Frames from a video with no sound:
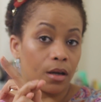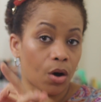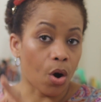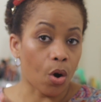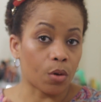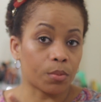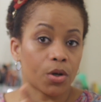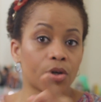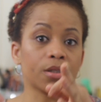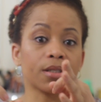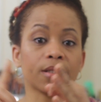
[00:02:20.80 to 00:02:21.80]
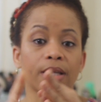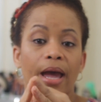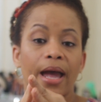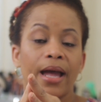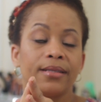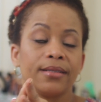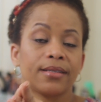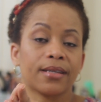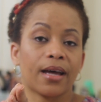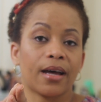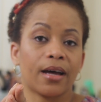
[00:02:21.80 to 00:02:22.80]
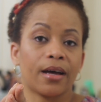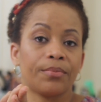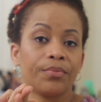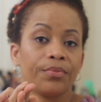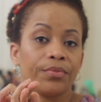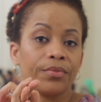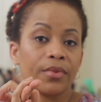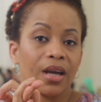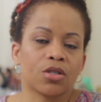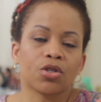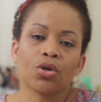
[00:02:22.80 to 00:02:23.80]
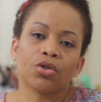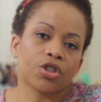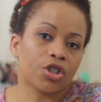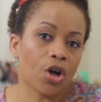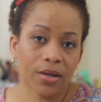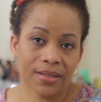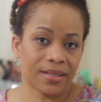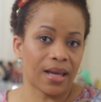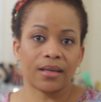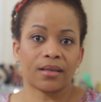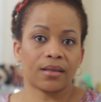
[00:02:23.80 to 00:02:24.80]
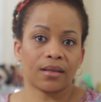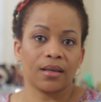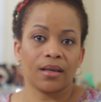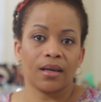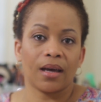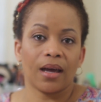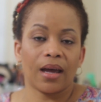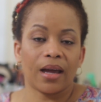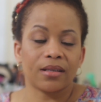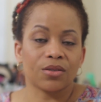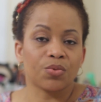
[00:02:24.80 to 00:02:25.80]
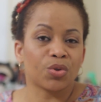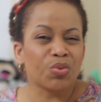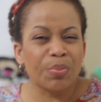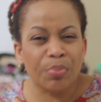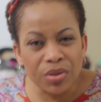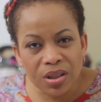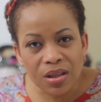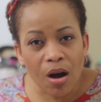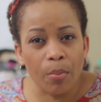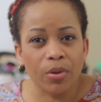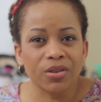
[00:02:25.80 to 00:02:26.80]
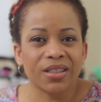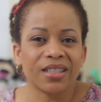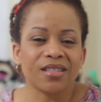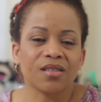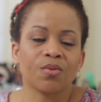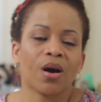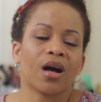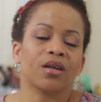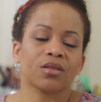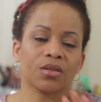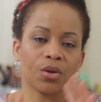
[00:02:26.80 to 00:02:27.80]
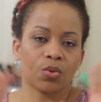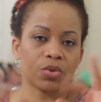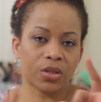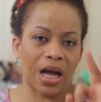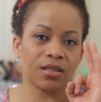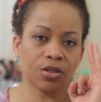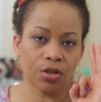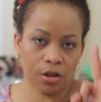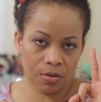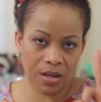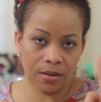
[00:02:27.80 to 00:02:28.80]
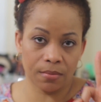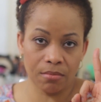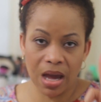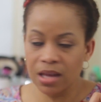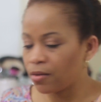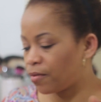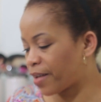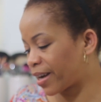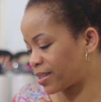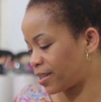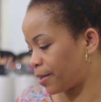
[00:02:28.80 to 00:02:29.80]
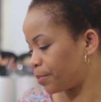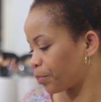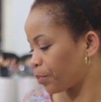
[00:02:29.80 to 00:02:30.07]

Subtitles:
hormones, and so toxic, and what we put in our body as well. So that's the 3 main factors.